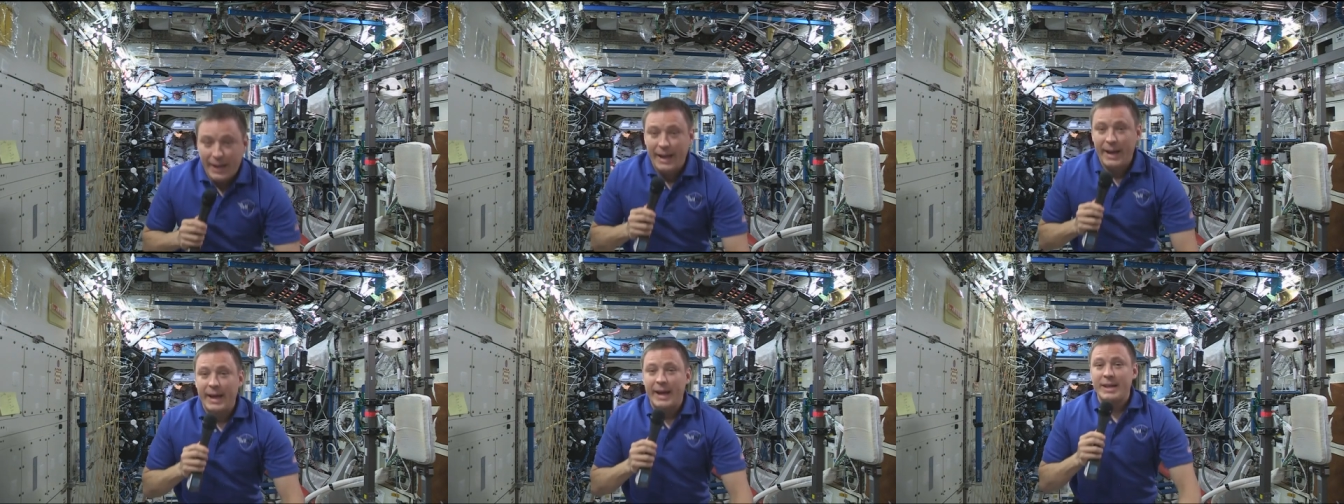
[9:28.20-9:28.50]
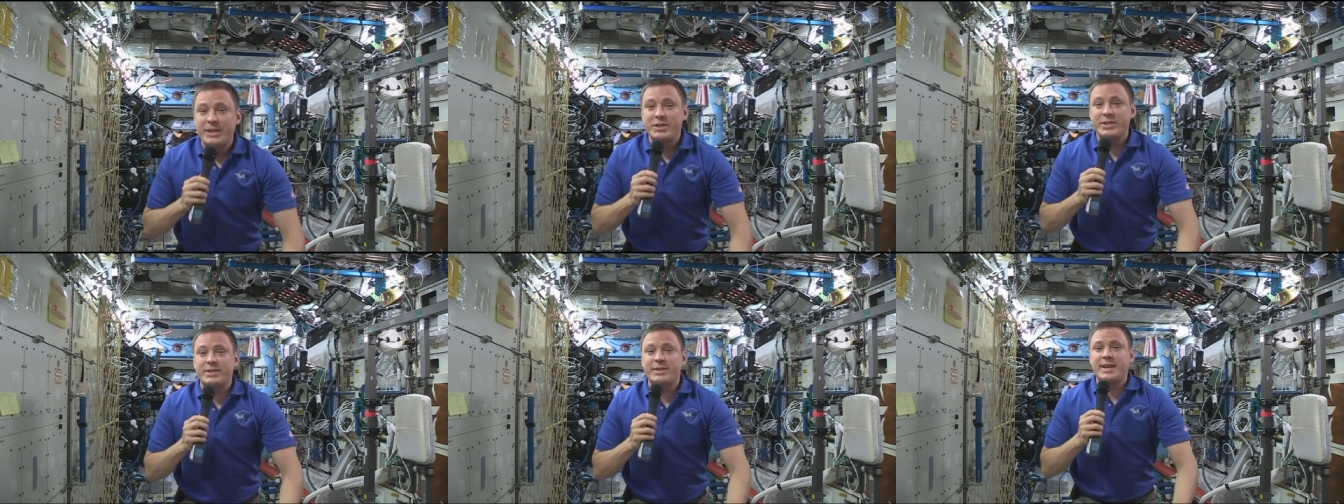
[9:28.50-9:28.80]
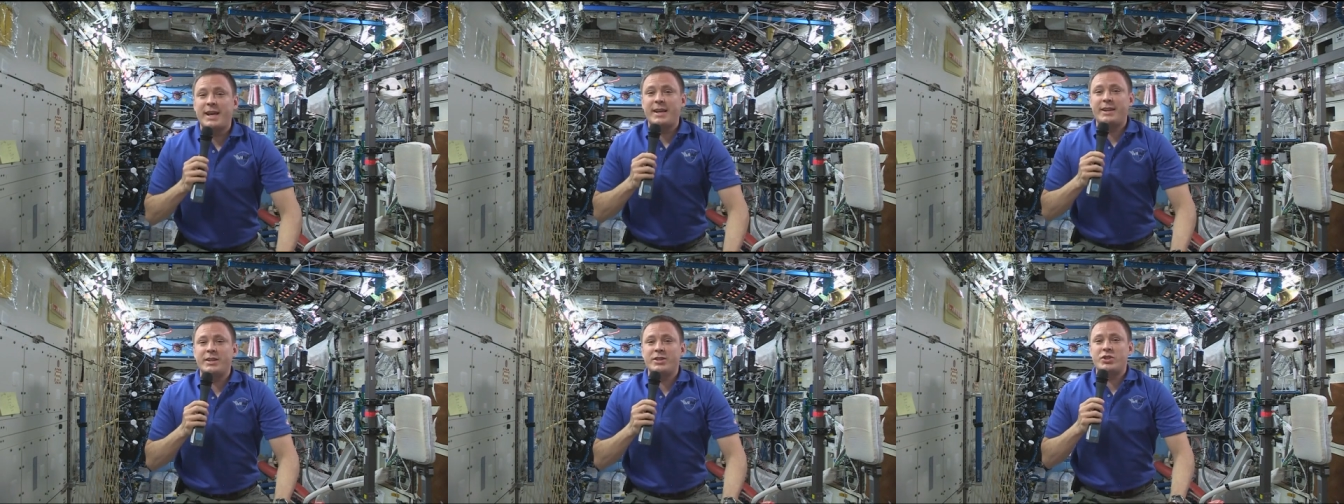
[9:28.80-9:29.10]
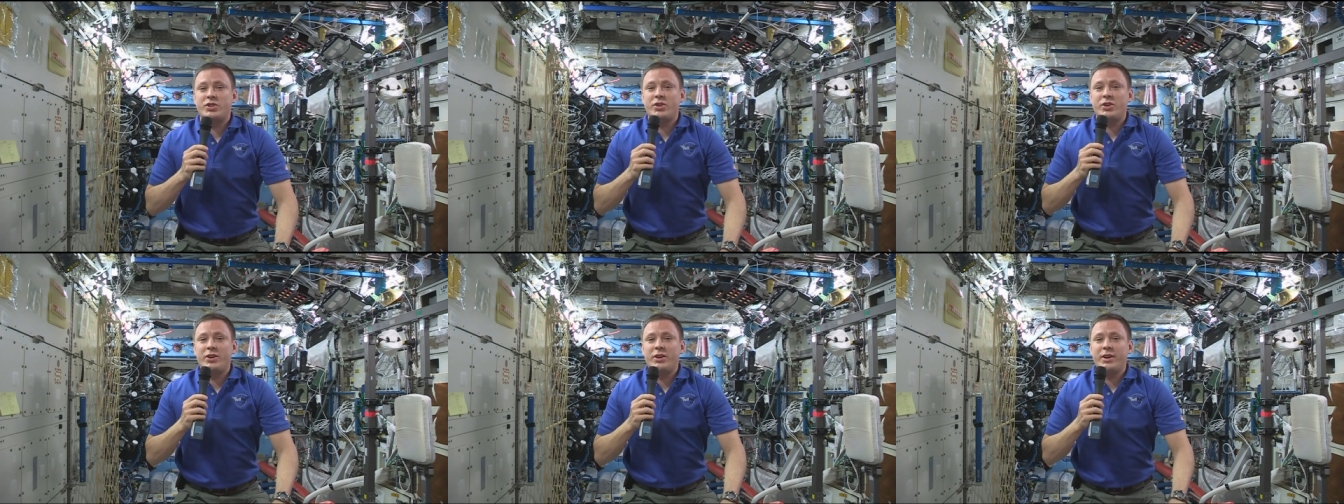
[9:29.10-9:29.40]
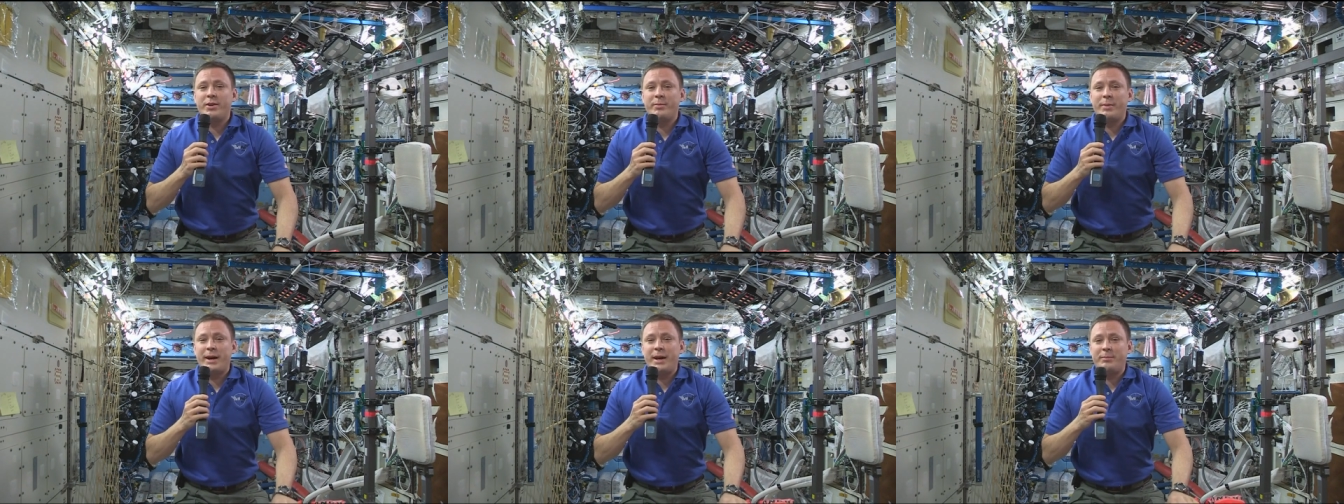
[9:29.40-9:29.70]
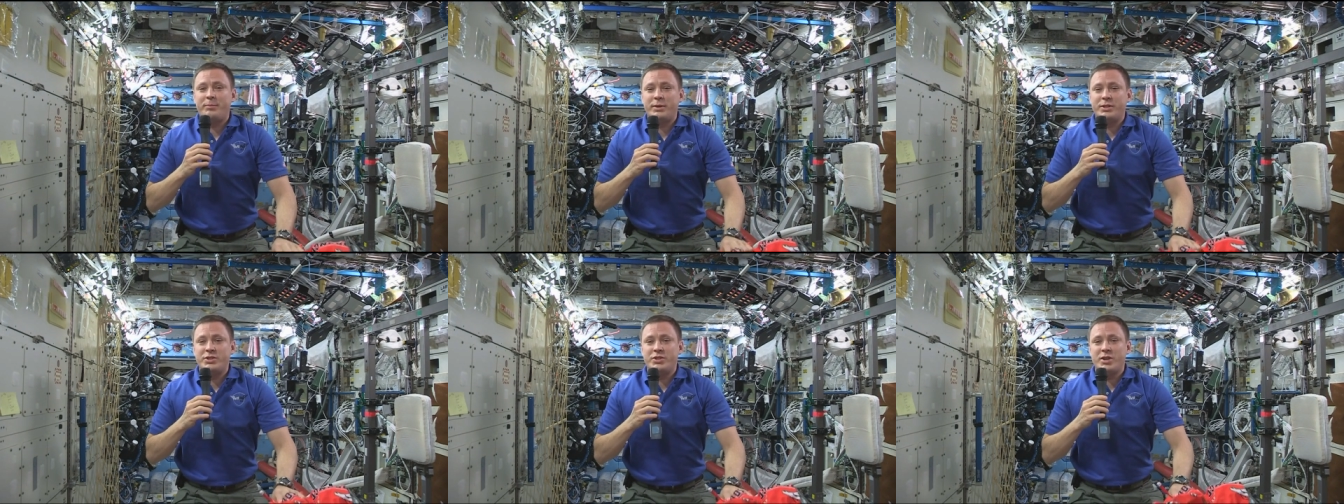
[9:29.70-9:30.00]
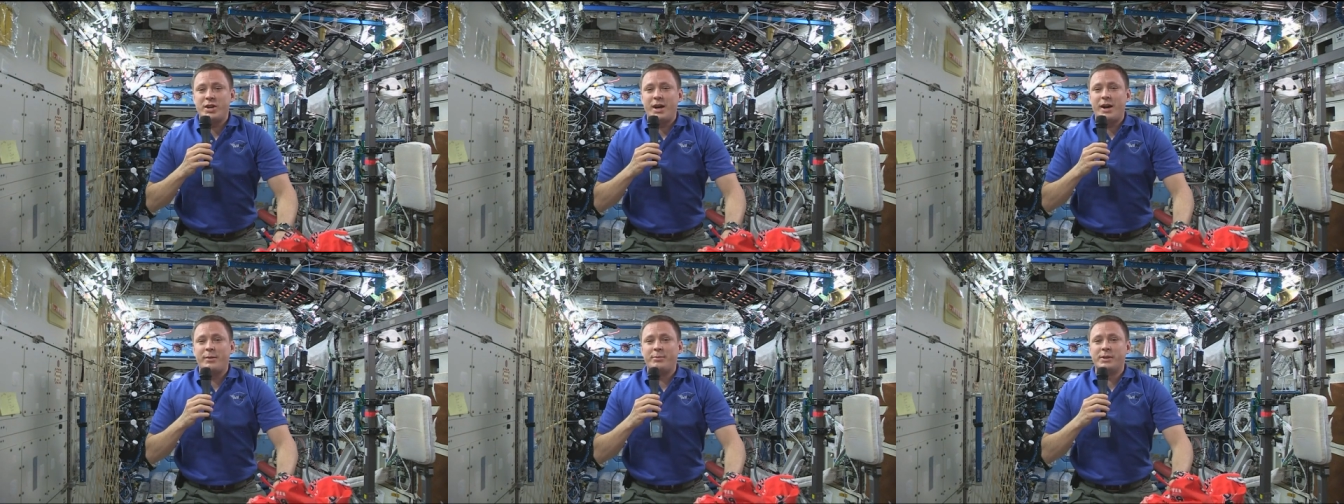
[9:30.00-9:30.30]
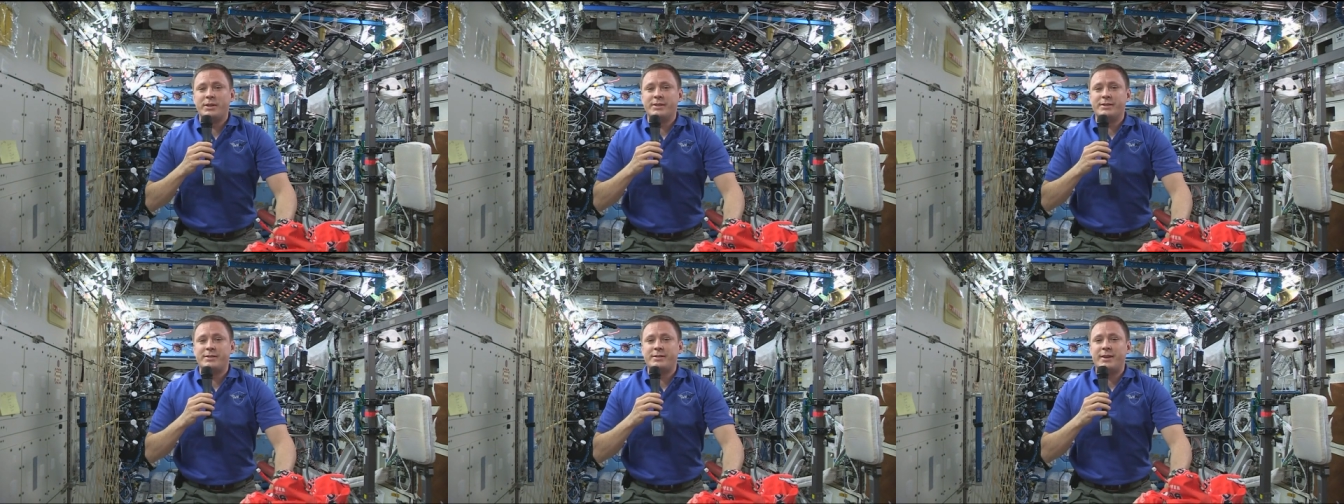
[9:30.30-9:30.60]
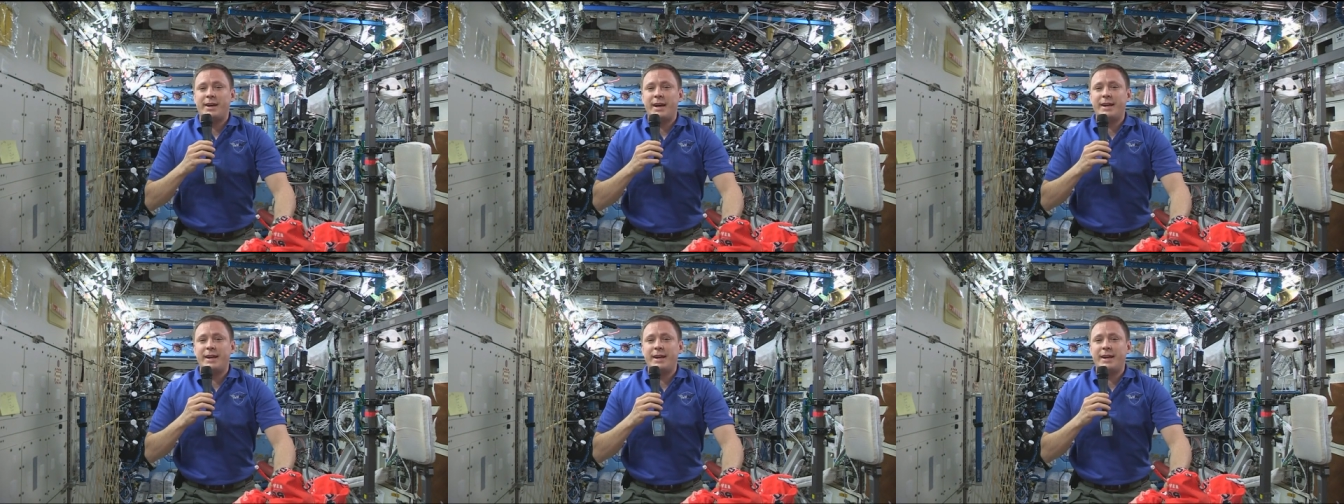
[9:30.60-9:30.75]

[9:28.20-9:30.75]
Hey, I just had to show you my pajamas.